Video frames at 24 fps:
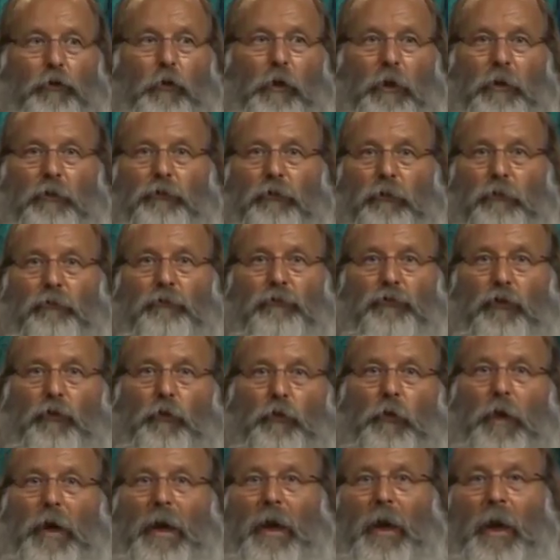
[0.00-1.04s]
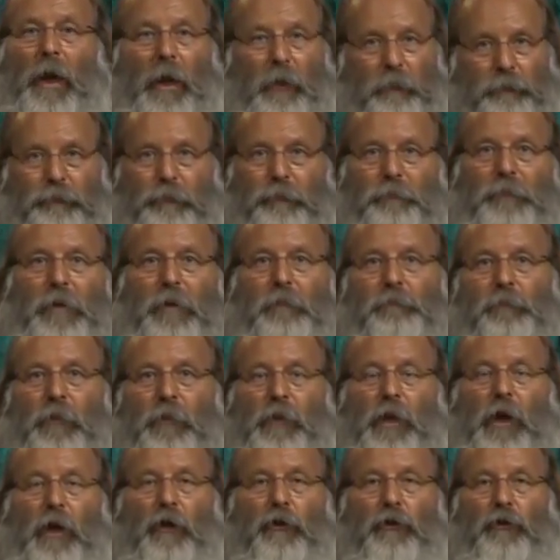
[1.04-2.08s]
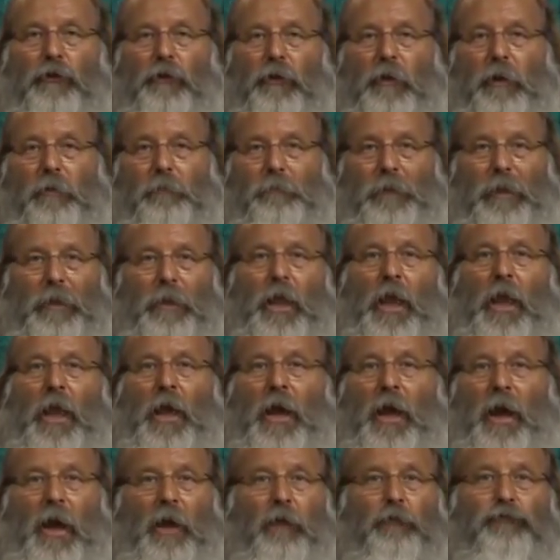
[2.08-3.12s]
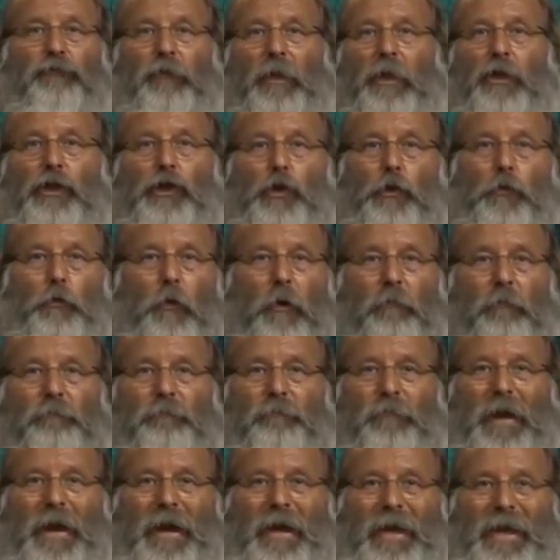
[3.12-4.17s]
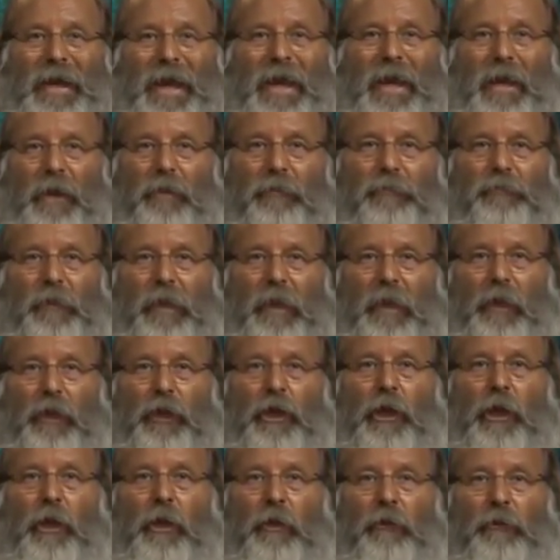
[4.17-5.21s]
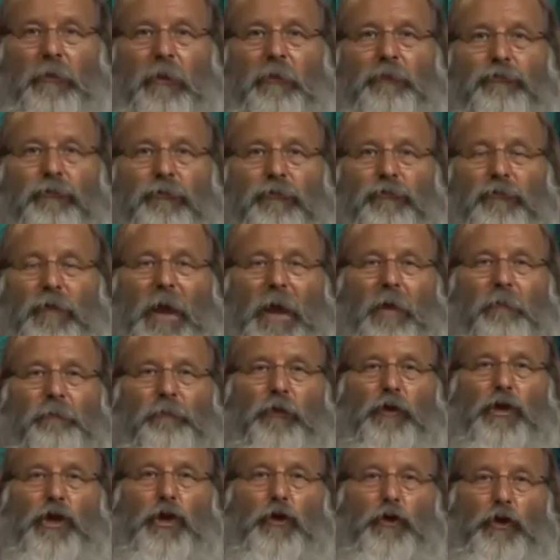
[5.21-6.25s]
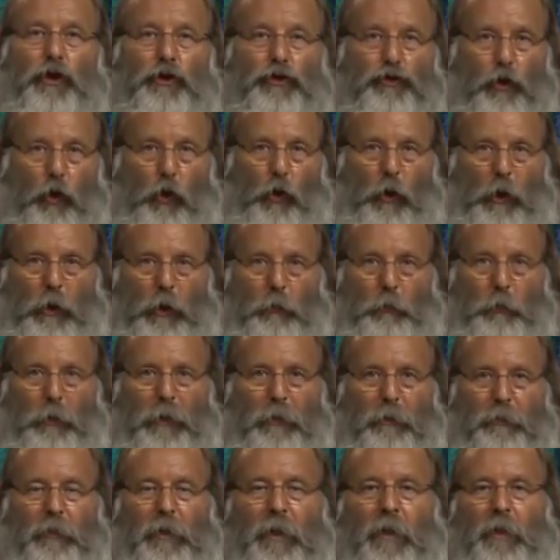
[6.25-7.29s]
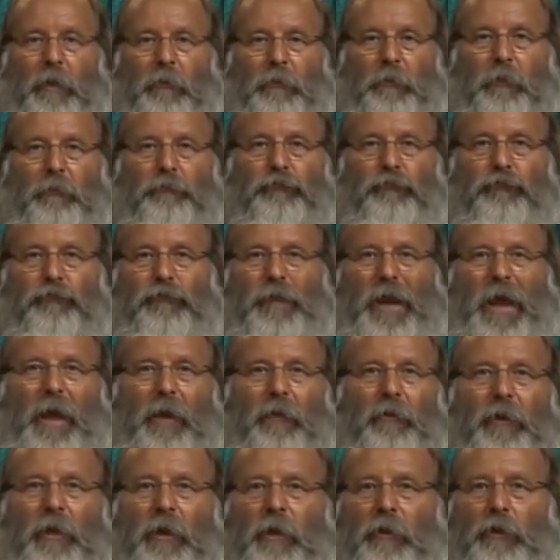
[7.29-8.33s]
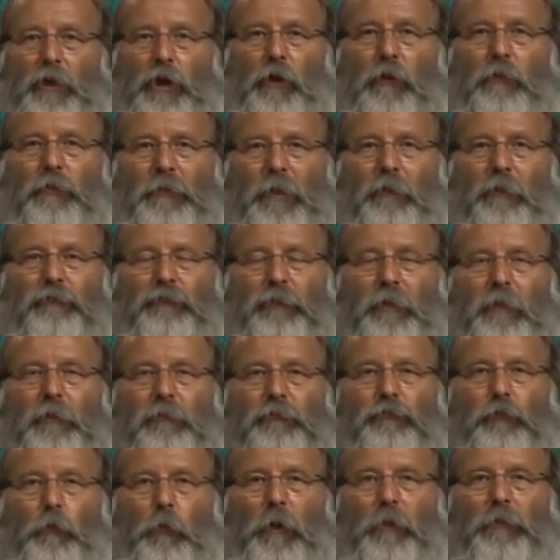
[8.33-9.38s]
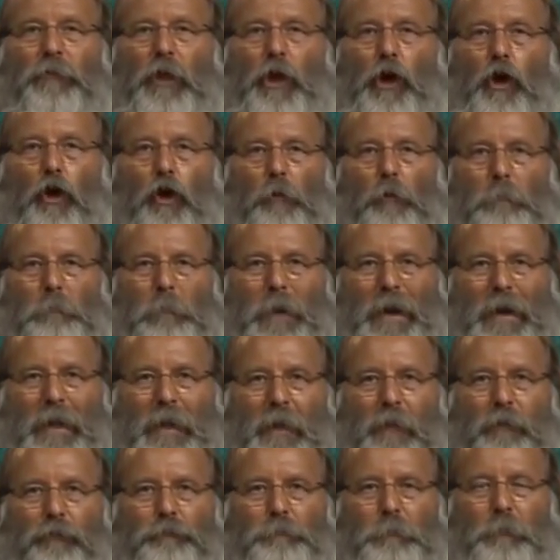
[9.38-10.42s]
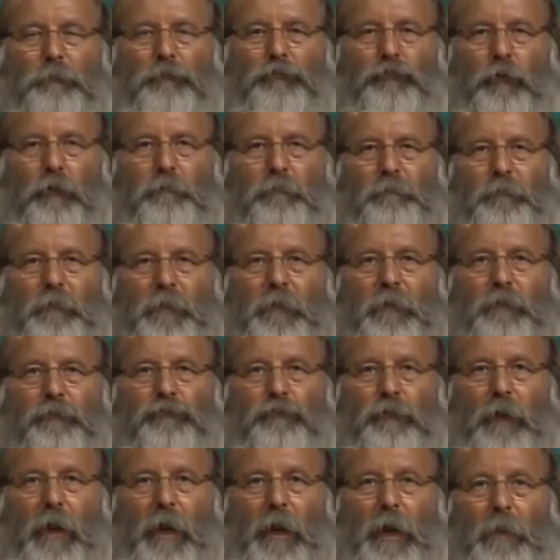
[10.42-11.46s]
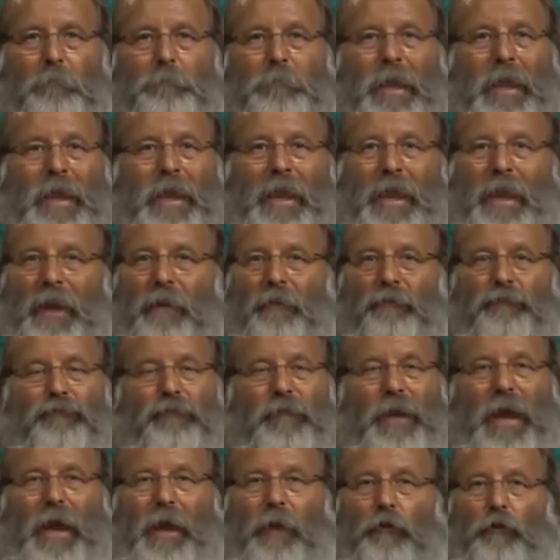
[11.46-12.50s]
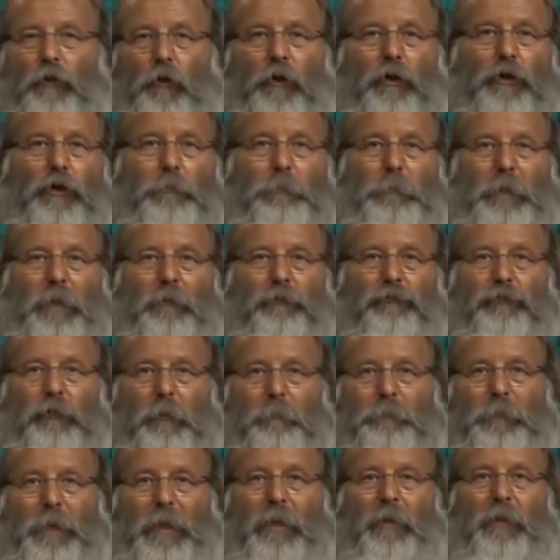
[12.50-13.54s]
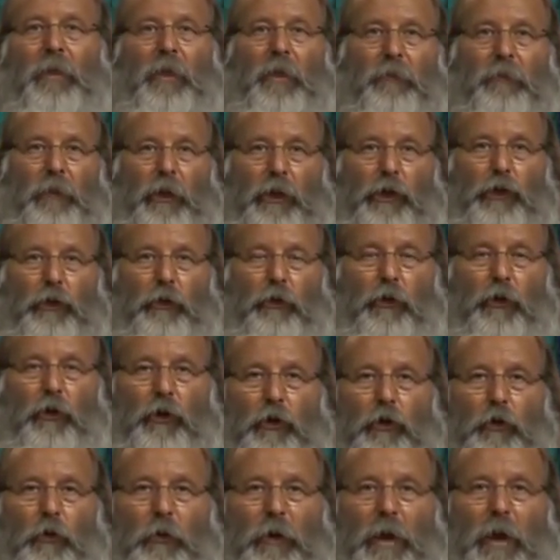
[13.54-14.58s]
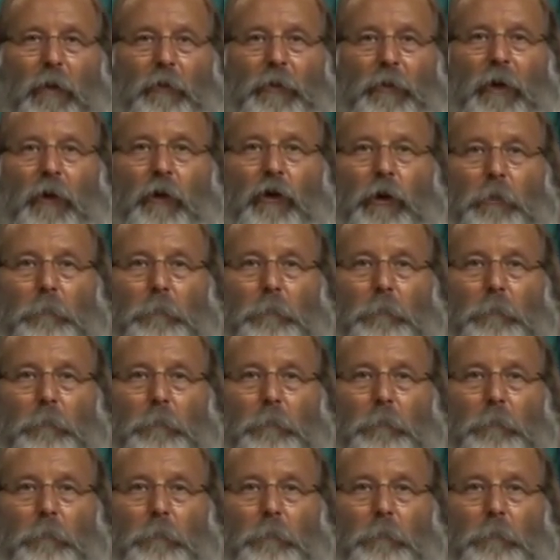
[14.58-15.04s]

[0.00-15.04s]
going to excavate for the Ark of the Covenant. I said, you won't find anything. This is not for you to toy with. This is not, this is what the Almighty has preserved for this time, and it's not going to be something that you're going to go down there